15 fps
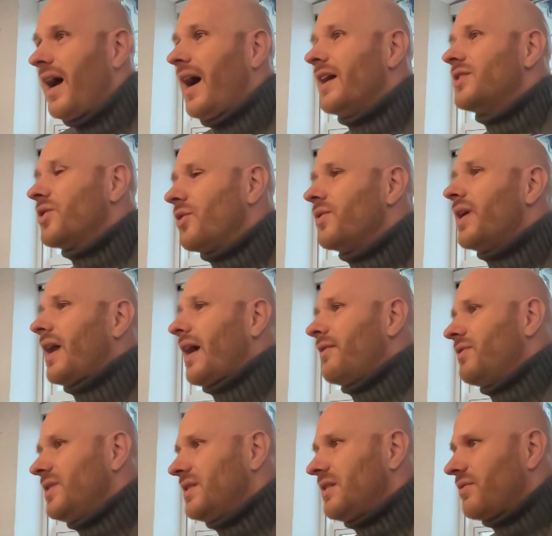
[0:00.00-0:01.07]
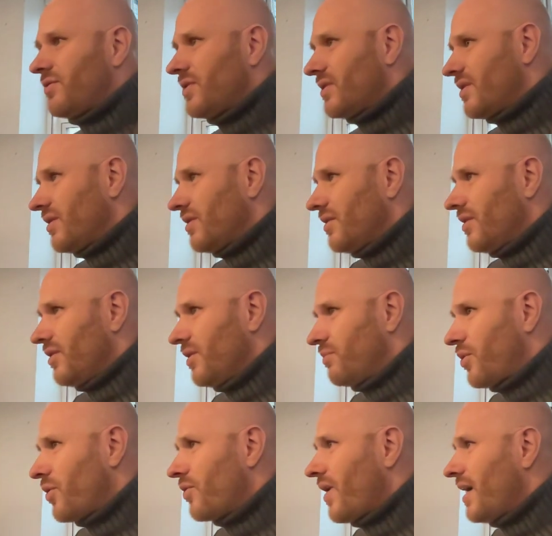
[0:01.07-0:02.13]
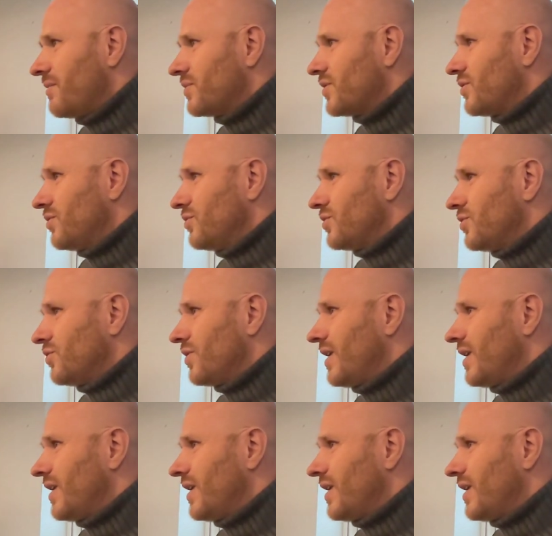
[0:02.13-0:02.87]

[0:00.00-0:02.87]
And so they have these different programs to